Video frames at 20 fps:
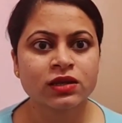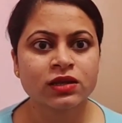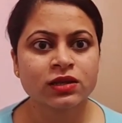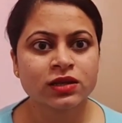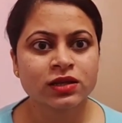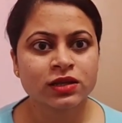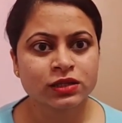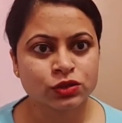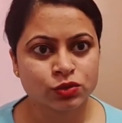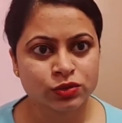
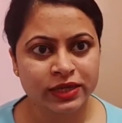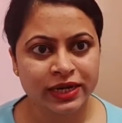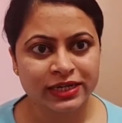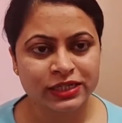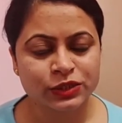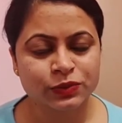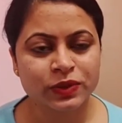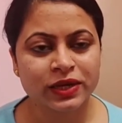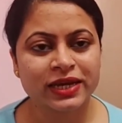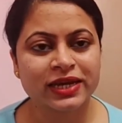So that's
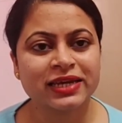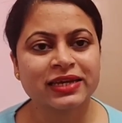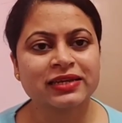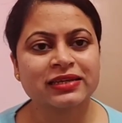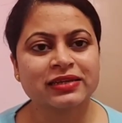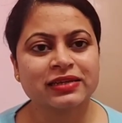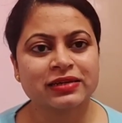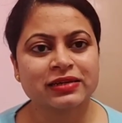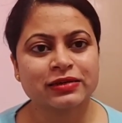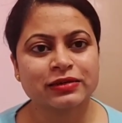why
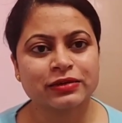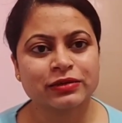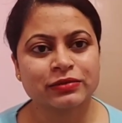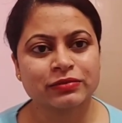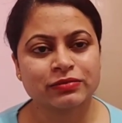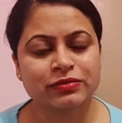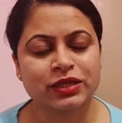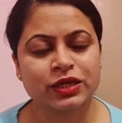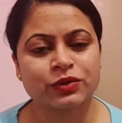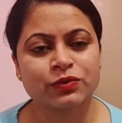
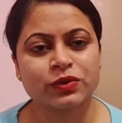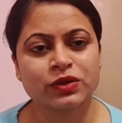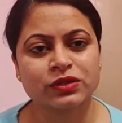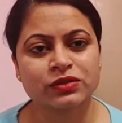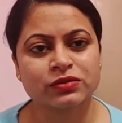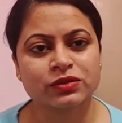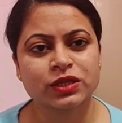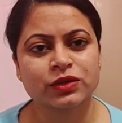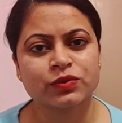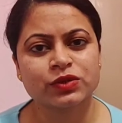there
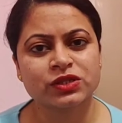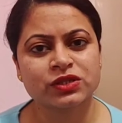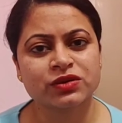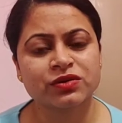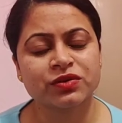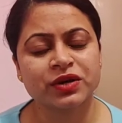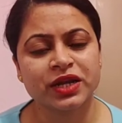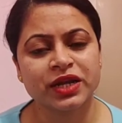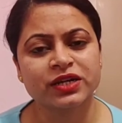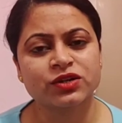was a
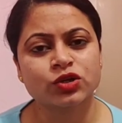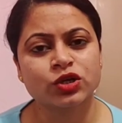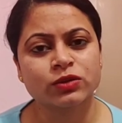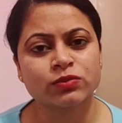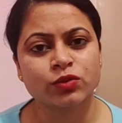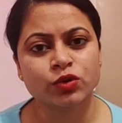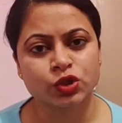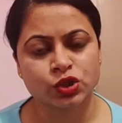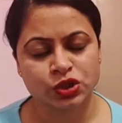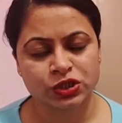great
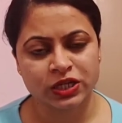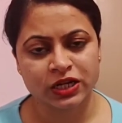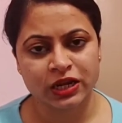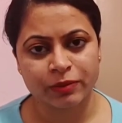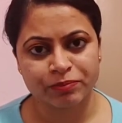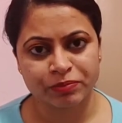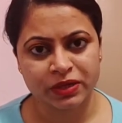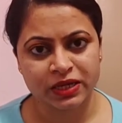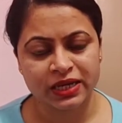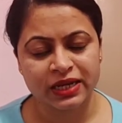emotional
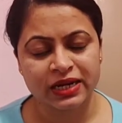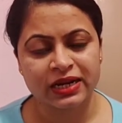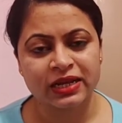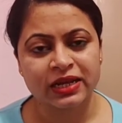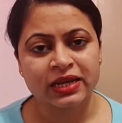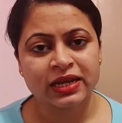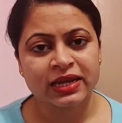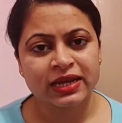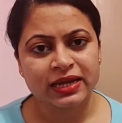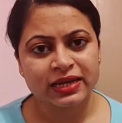appeal.
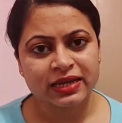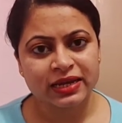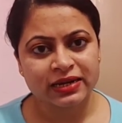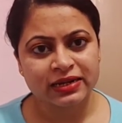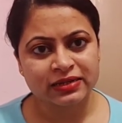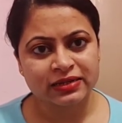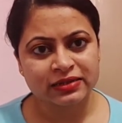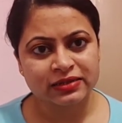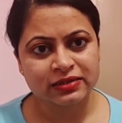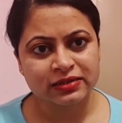
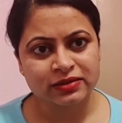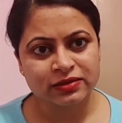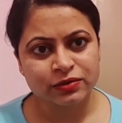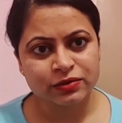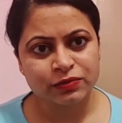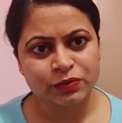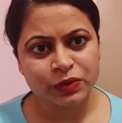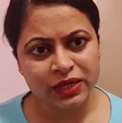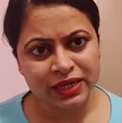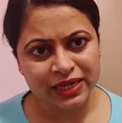And
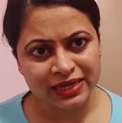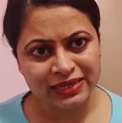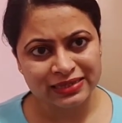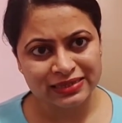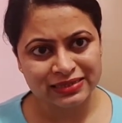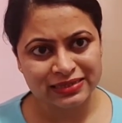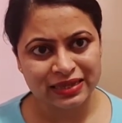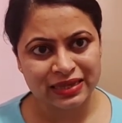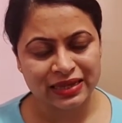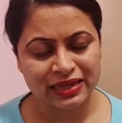we can
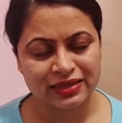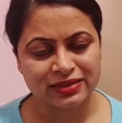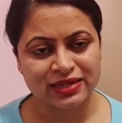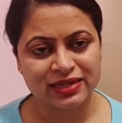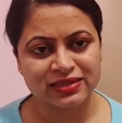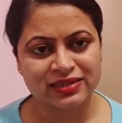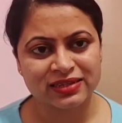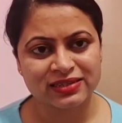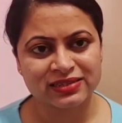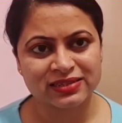say that
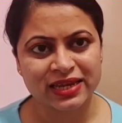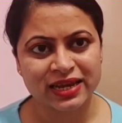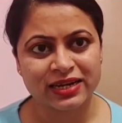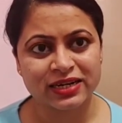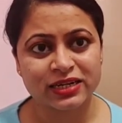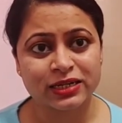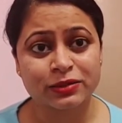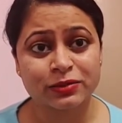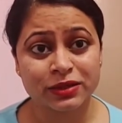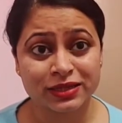
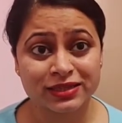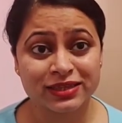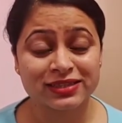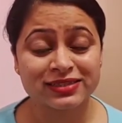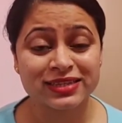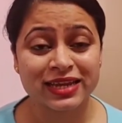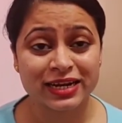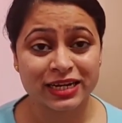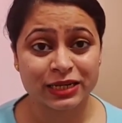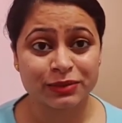in this
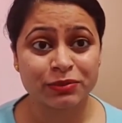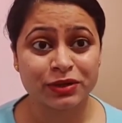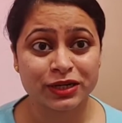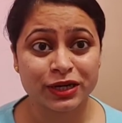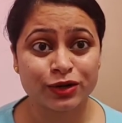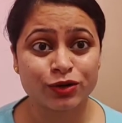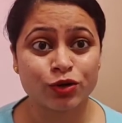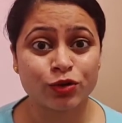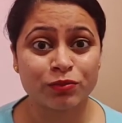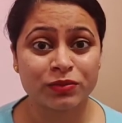sentimental
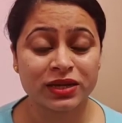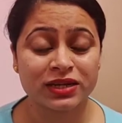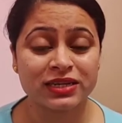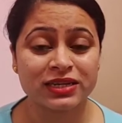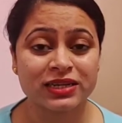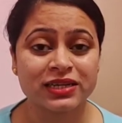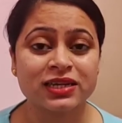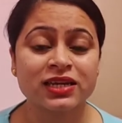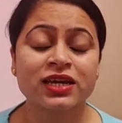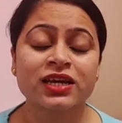
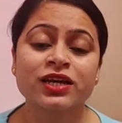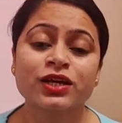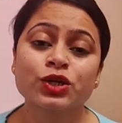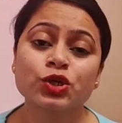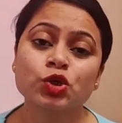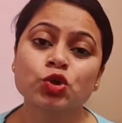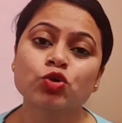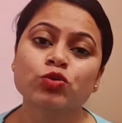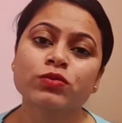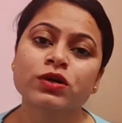comedy,
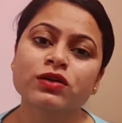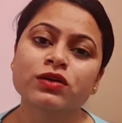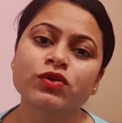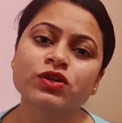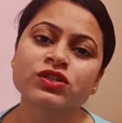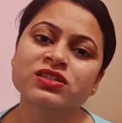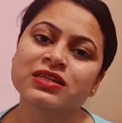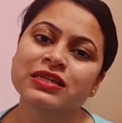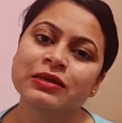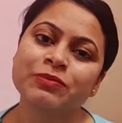humor was
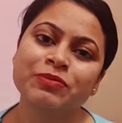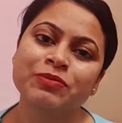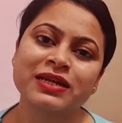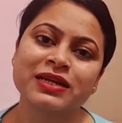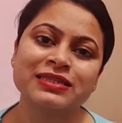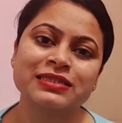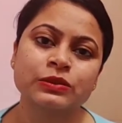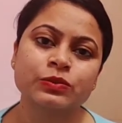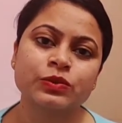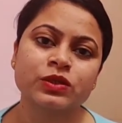
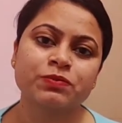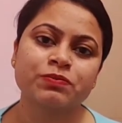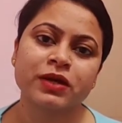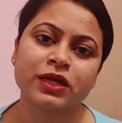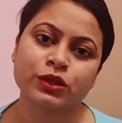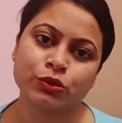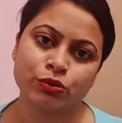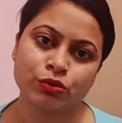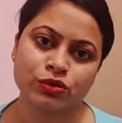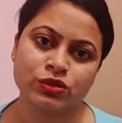replaced with
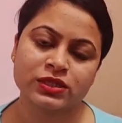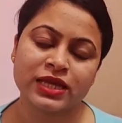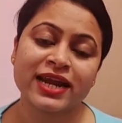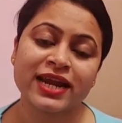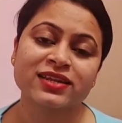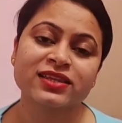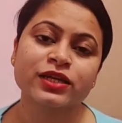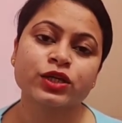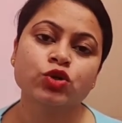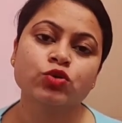pathos,
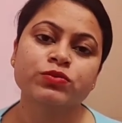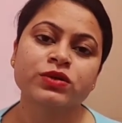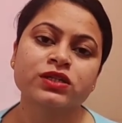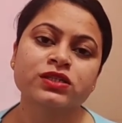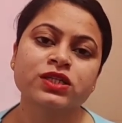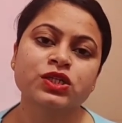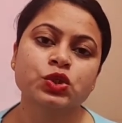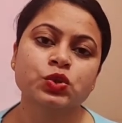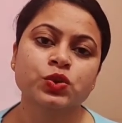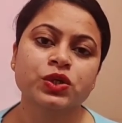and the humorous
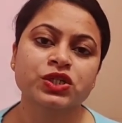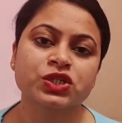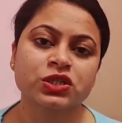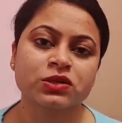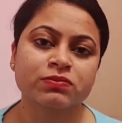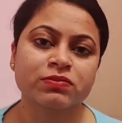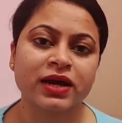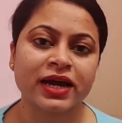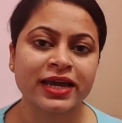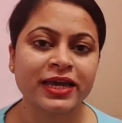situation
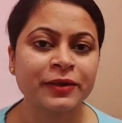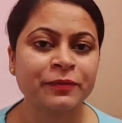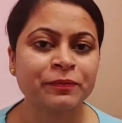by